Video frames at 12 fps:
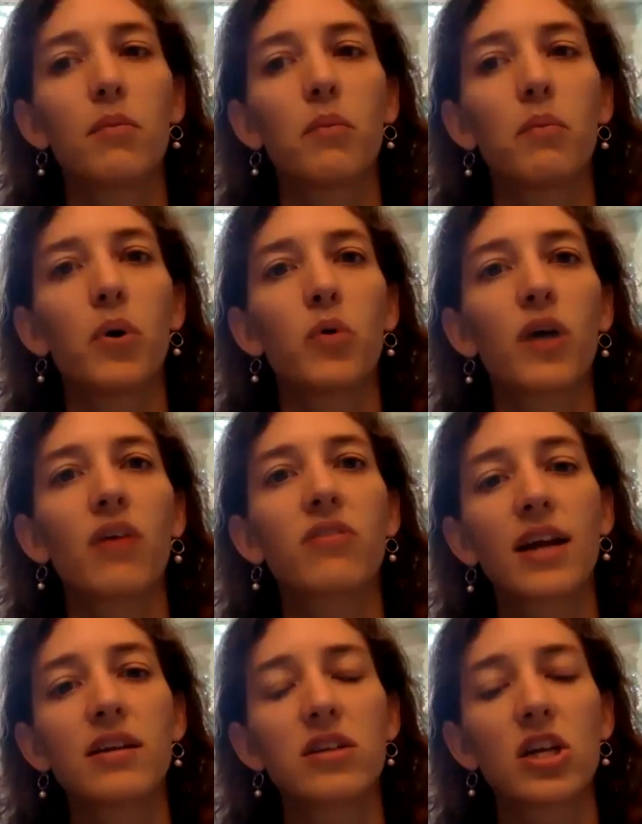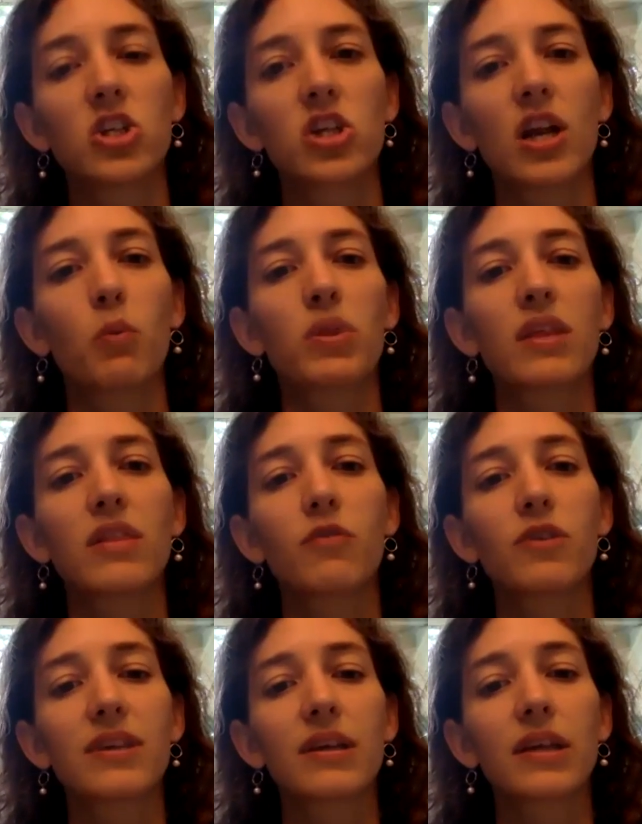both outside detention and within the
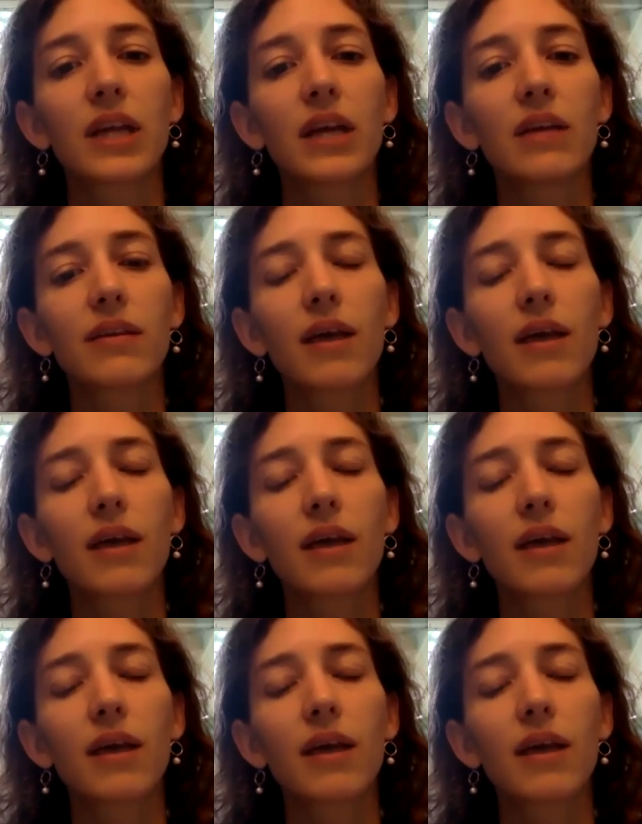facilities.